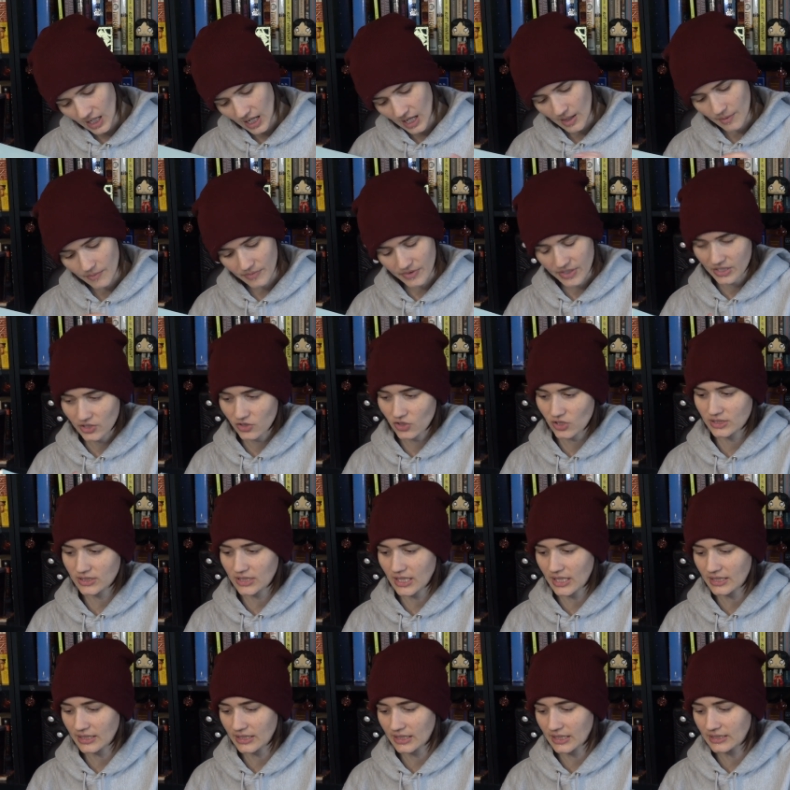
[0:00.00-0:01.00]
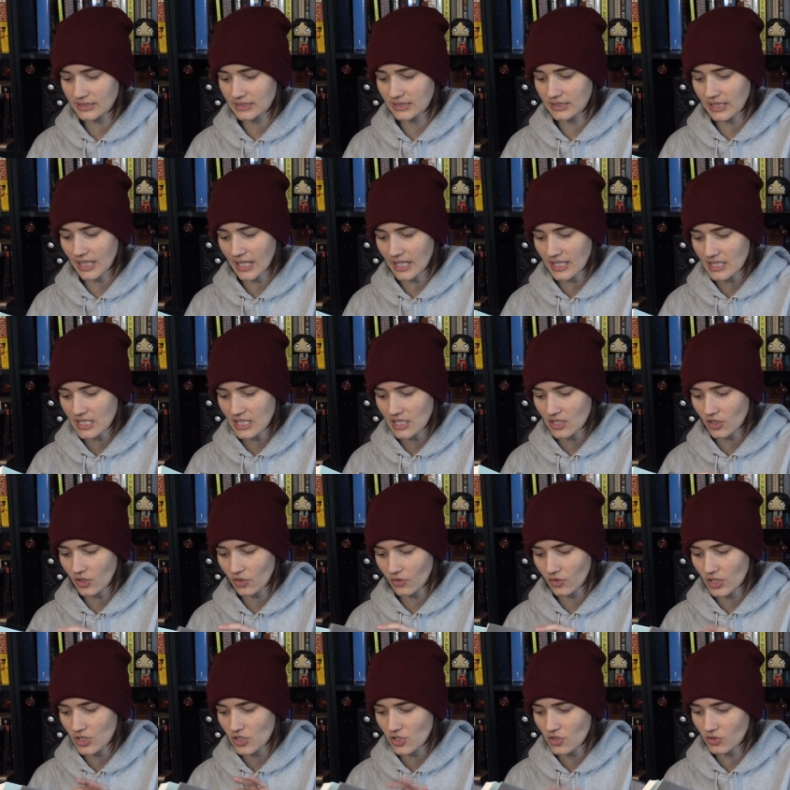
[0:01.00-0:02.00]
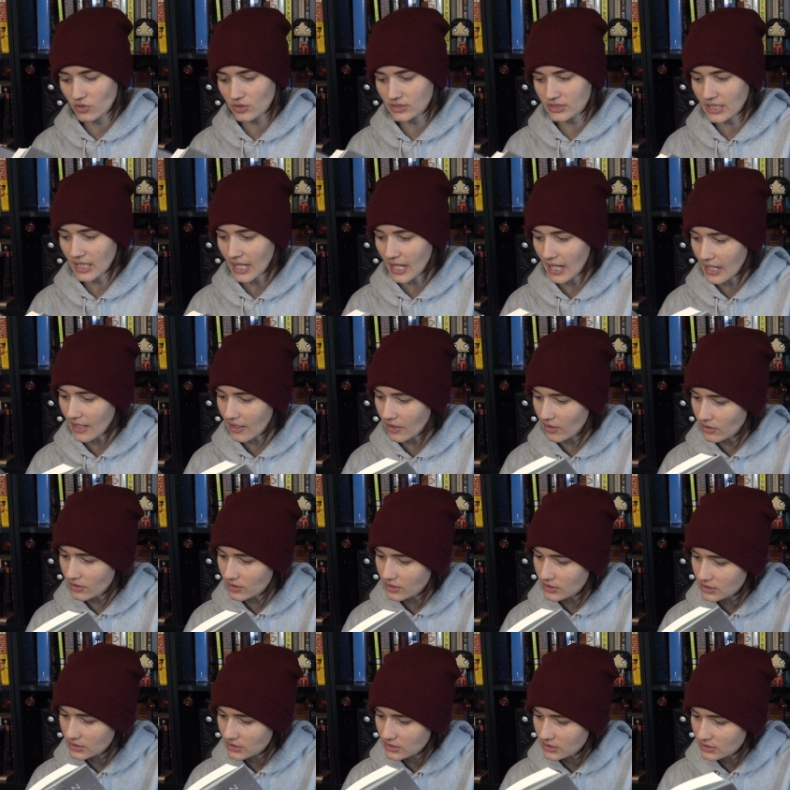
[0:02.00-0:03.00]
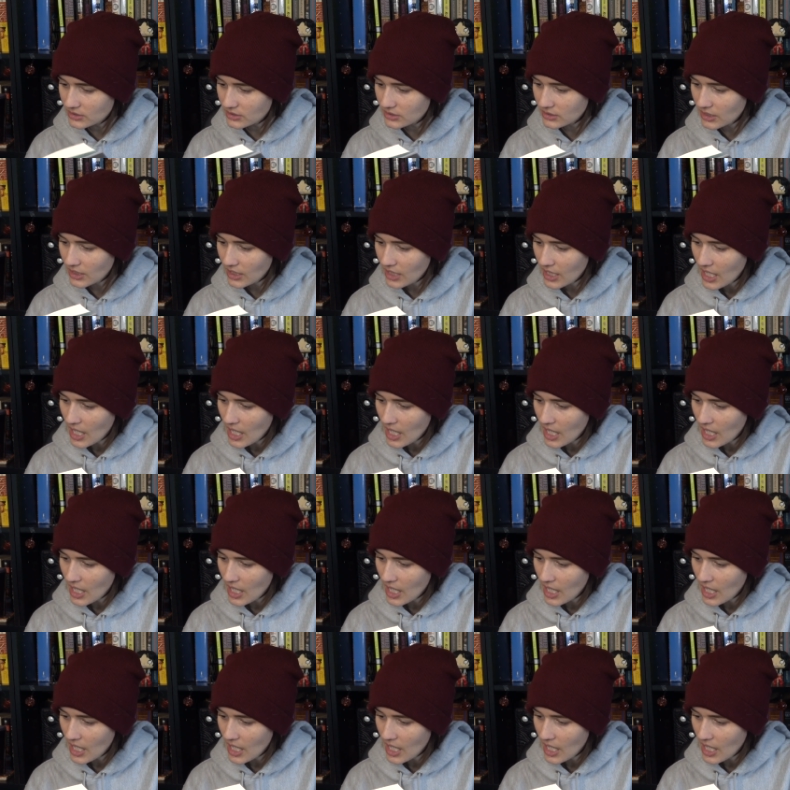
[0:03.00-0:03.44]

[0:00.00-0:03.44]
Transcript: Um, this just said it's 19 original tales.